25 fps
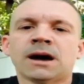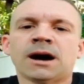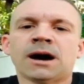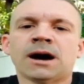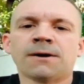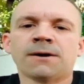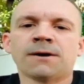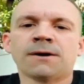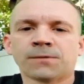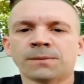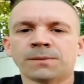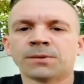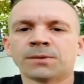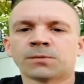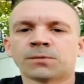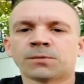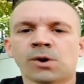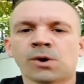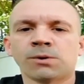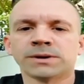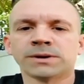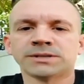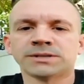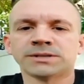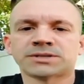from the
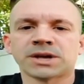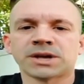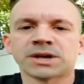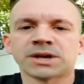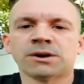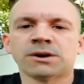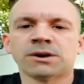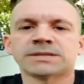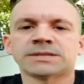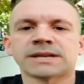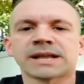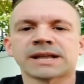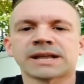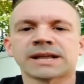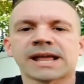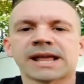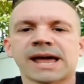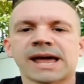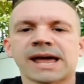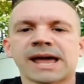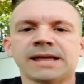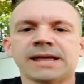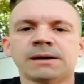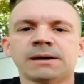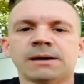Rolling Stones, and it
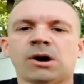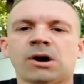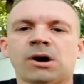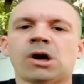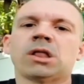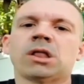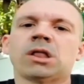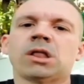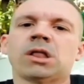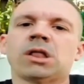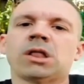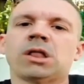had him all like